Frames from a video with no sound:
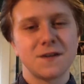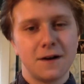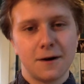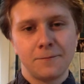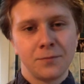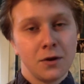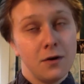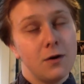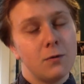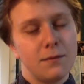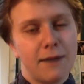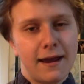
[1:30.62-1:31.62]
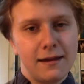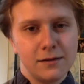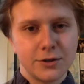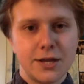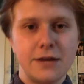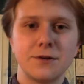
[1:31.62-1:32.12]
you know, when my
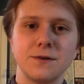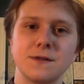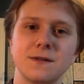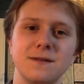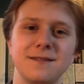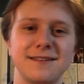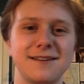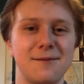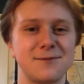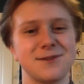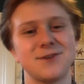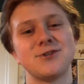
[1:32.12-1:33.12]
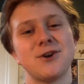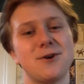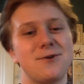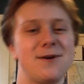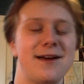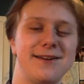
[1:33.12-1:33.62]
English teachers come to the
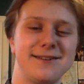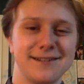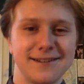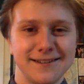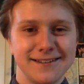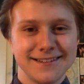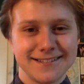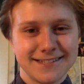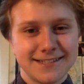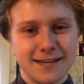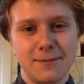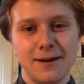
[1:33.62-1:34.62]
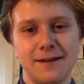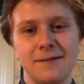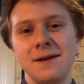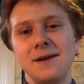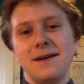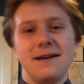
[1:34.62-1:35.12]
show and see me
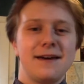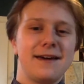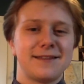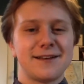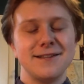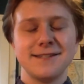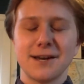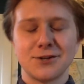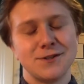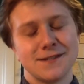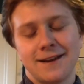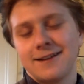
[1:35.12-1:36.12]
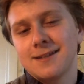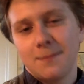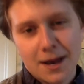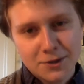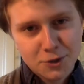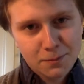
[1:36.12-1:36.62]
at the concessions, I get some
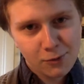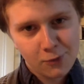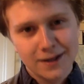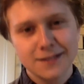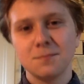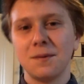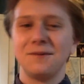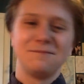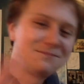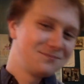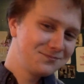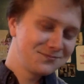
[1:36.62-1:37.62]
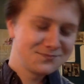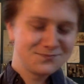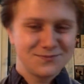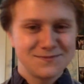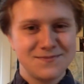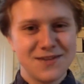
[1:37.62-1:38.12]
extra points, but
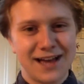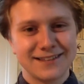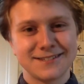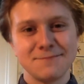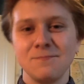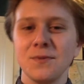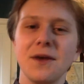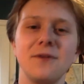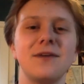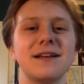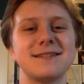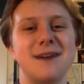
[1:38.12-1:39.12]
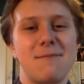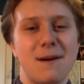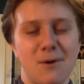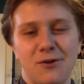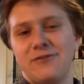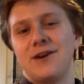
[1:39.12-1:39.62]
that's not my
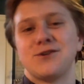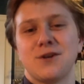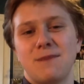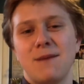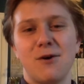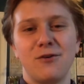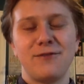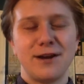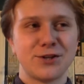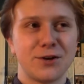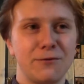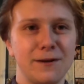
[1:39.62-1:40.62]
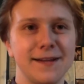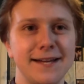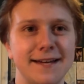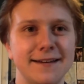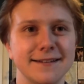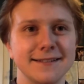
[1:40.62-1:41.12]
motivation. My motivation really
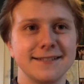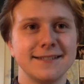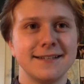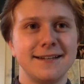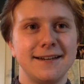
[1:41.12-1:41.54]
is